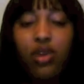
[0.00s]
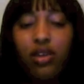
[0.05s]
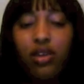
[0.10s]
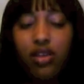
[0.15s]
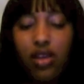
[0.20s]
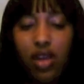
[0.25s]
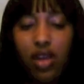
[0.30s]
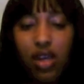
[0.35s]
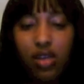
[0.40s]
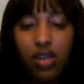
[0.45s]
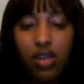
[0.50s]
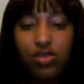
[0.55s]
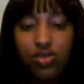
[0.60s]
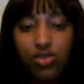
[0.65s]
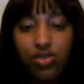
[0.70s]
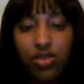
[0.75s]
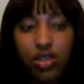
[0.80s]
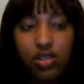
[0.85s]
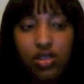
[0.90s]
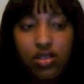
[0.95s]
where the
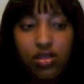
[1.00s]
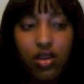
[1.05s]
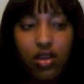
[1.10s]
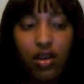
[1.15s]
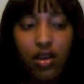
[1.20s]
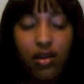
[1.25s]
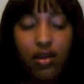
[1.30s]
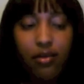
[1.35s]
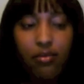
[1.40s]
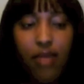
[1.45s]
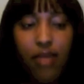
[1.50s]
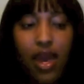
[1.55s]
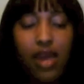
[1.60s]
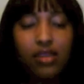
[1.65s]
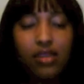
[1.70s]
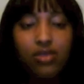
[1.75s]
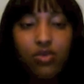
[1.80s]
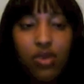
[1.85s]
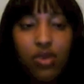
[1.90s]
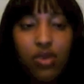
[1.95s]
cancerous
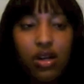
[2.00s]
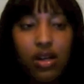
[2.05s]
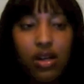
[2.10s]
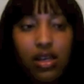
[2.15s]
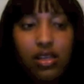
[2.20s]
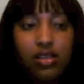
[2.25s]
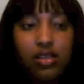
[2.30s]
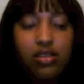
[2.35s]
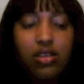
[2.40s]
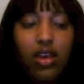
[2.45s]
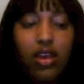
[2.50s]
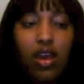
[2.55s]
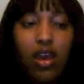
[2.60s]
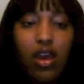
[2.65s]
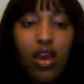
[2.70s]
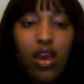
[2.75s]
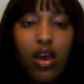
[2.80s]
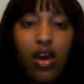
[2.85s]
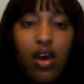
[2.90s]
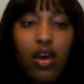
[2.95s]
mass was,
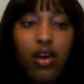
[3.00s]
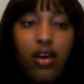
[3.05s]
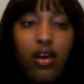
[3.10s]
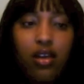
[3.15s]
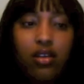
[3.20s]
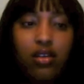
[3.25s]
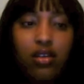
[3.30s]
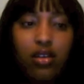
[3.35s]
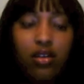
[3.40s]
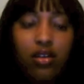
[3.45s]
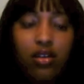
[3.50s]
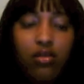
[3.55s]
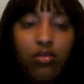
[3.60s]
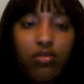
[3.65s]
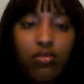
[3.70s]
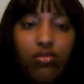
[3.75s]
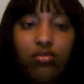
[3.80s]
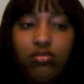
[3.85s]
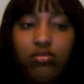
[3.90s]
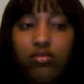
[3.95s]
and
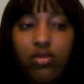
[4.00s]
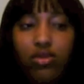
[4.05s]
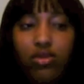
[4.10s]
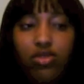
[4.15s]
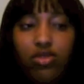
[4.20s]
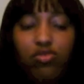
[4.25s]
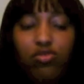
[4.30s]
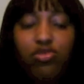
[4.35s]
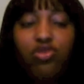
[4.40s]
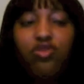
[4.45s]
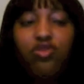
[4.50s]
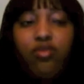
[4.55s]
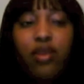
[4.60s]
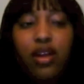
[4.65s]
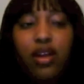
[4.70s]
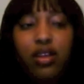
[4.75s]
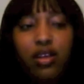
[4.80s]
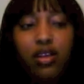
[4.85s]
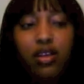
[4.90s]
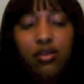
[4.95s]
remove
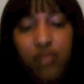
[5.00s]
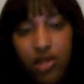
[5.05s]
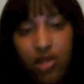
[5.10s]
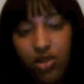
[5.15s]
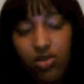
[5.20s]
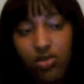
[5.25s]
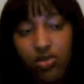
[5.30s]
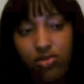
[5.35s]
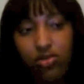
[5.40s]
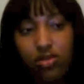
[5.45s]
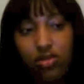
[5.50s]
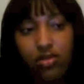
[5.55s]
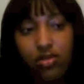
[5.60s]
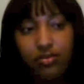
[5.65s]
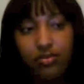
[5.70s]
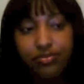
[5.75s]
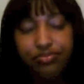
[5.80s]
my lymph nodes.